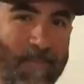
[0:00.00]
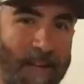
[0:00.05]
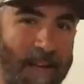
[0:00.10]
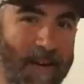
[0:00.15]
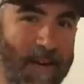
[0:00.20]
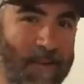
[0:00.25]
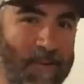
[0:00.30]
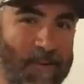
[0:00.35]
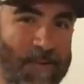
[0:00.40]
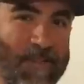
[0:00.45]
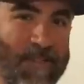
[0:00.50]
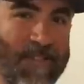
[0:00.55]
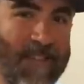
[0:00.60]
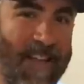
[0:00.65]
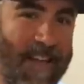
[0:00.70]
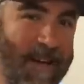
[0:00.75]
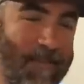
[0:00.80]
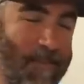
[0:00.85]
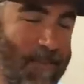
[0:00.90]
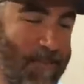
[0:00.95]
big old
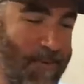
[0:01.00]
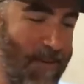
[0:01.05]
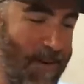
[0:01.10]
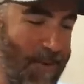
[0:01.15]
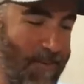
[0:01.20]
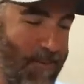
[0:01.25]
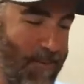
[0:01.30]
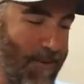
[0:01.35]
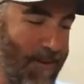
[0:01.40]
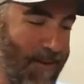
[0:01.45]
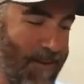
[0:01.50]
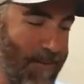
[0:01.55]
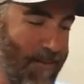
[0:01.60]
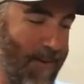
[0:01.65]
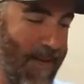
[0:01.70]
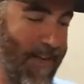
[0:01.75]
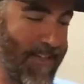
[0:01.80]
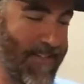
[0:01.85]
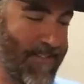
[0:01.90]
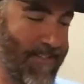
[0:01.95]
slab of prime rib,
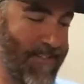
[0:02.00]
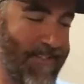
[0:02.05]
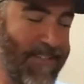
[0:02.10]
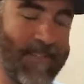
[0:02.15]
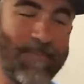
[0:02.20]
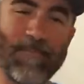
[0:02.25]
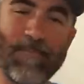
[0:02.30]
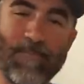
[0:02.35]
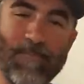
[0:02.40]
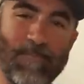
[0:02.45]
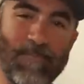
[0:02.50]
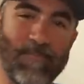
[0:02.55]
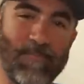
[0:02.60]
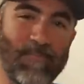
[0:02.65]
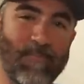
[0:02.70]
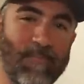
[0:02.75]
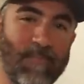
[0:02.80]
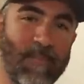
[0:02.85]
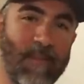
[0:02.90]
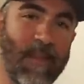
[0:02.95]
yeah. actually.
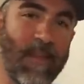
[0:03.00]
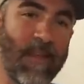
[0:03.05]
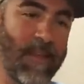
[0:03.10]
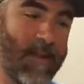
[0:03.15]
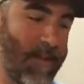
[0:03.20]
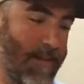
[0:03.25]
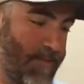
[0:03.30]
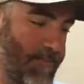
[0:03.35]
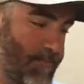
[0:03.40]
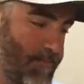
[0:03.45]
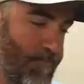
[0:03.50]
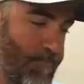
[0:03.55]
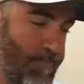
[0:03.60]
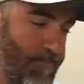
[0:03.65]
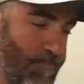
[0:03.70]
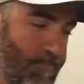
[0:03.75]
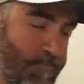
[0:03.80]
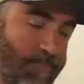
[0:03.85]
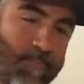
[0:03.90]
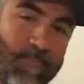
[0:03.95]
And um,
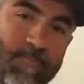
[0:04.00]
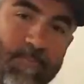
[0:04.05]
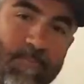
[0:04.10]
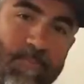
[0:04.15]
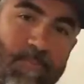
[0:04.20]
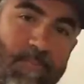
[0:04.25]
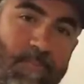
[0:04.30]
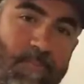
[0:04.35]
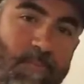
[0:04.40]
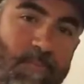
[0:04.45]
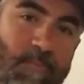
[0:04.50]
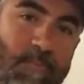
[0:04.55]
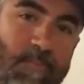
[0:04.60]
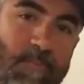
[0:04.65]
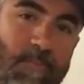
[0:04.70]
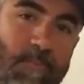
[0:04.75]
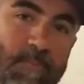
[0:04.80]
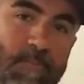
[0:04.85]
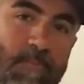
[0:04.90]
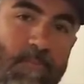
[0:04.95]
they give you
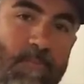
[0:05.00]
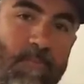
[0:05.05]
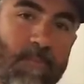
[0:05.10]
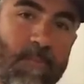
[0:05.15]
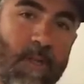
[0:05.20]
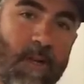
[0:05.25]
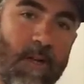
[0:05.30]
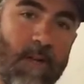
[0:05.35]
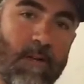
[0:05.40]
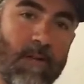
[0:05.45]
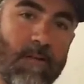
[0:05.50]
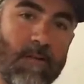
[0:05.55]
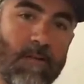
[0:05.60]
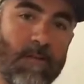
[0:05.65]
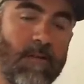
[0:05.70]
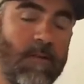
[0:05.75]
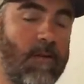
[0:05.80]
like rolls and